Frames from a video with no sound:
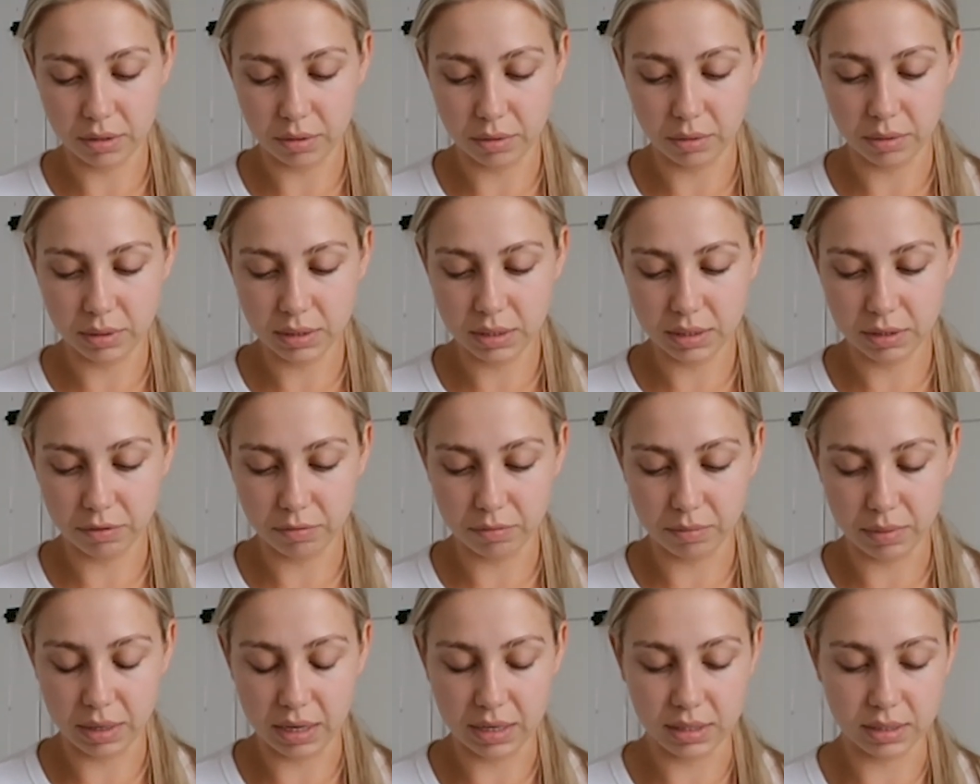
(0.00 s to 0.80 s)
They're always in
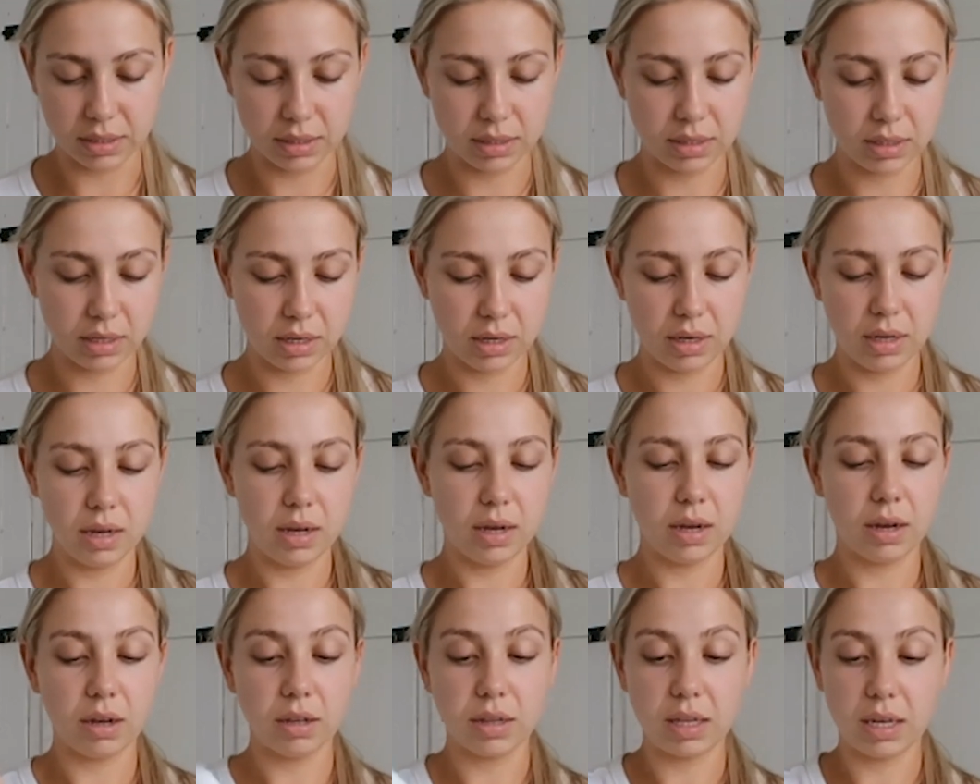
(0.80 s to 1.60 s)
different places.
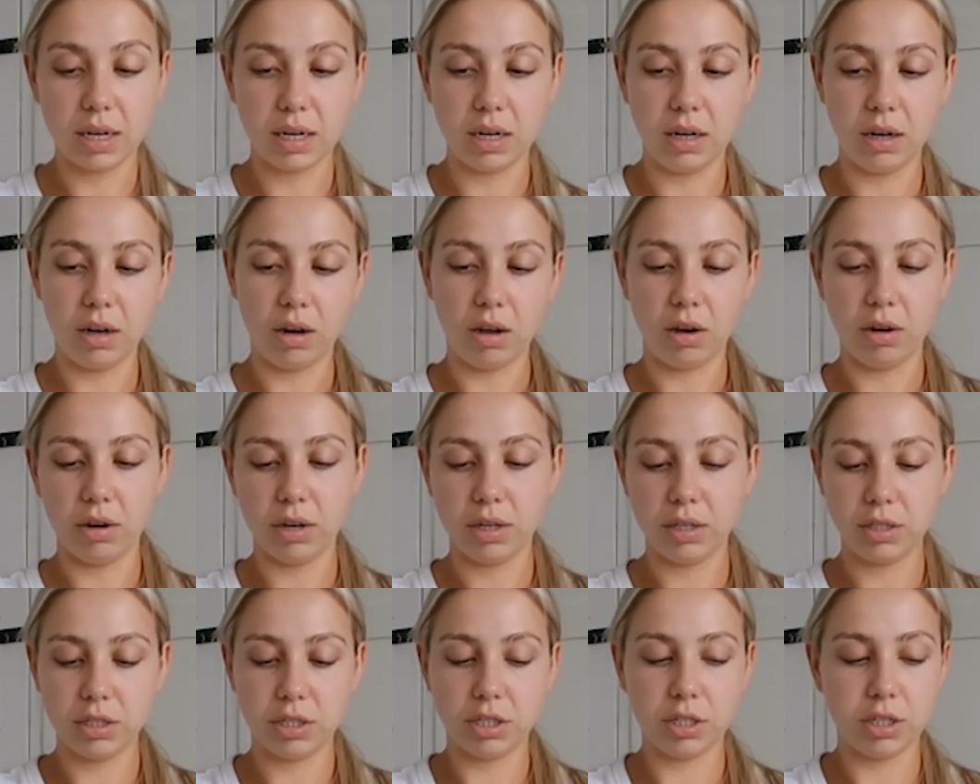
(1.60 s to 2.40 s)
Got that in a
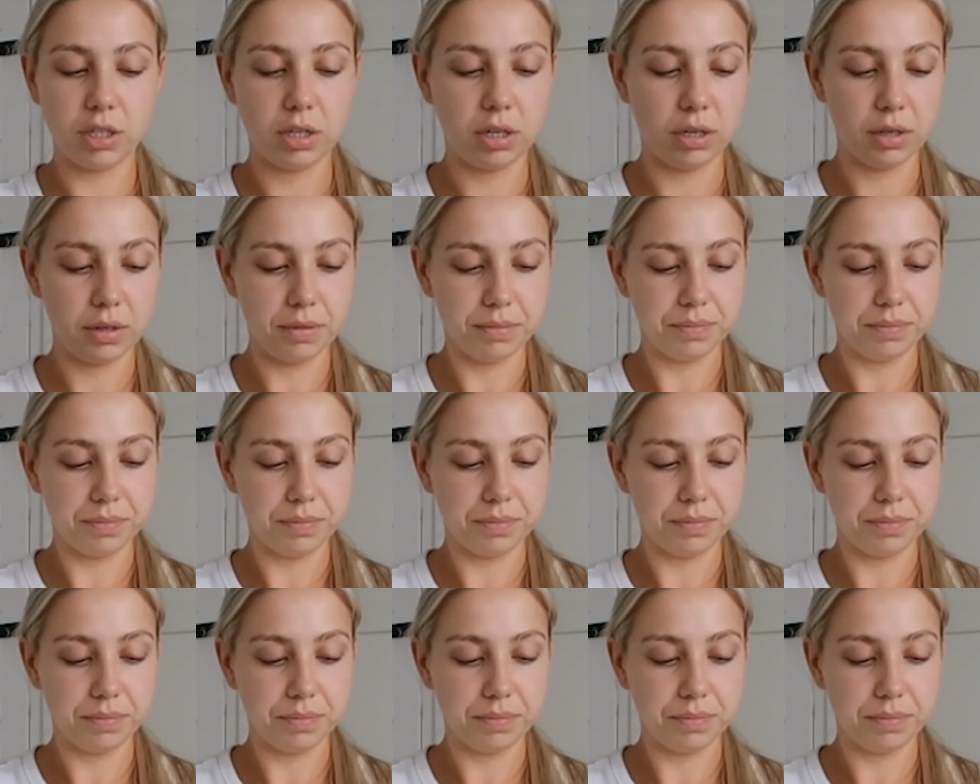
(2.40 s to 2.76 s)
large.